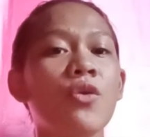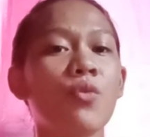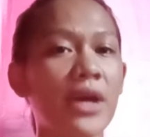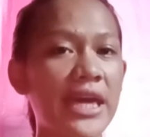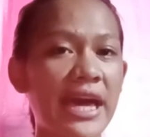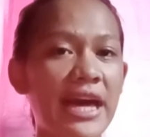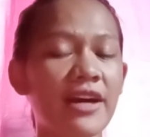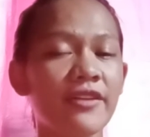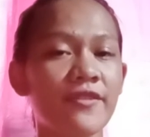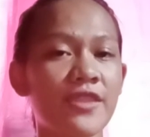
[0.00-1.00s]
We
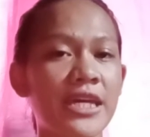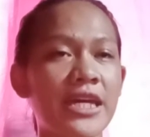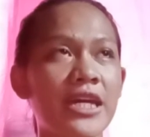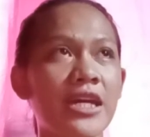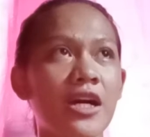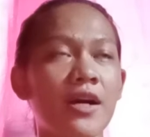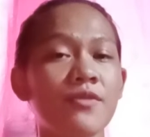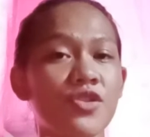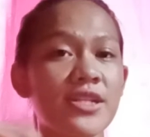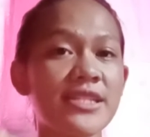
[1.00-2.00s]
have the
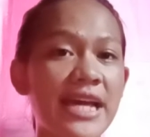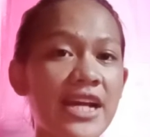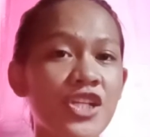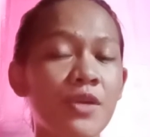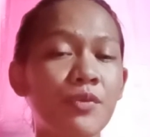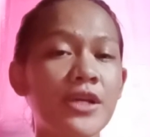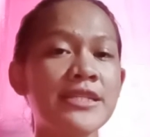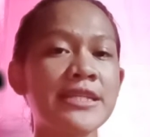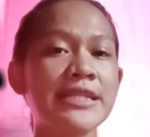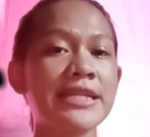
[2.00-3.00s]
transaction
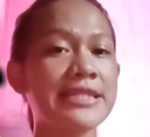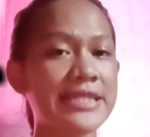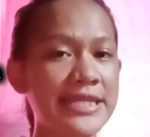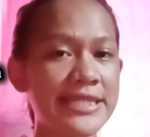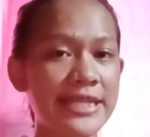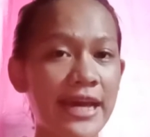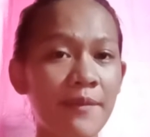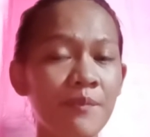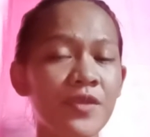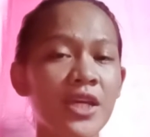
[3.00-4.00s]
processing
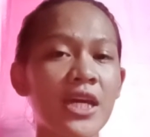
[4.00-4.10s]
system,